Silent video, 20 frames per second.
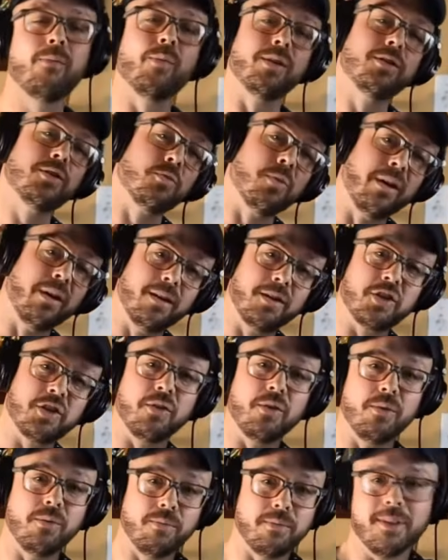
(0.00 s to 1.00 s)
I just wanted to
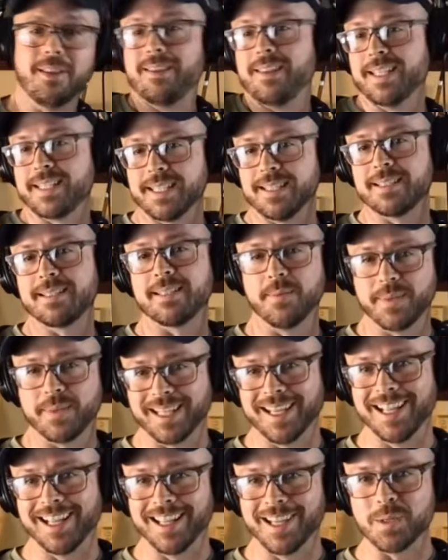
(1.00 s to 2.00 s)
show you that this is
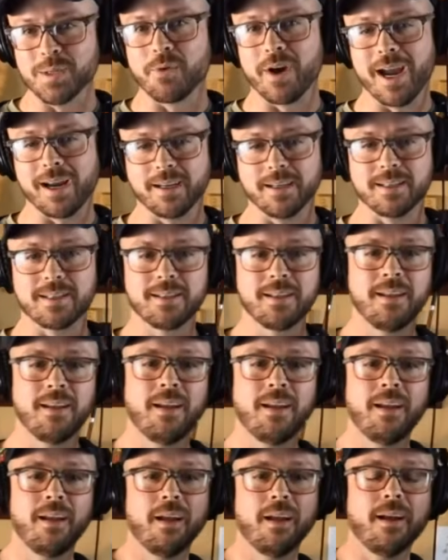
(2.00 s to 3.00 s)
something I like to practice.
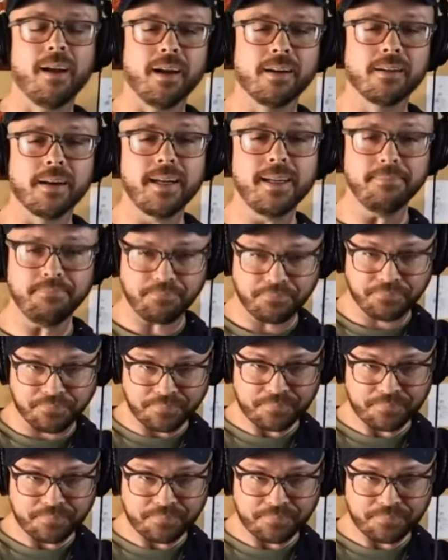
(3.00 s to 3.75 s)
All right.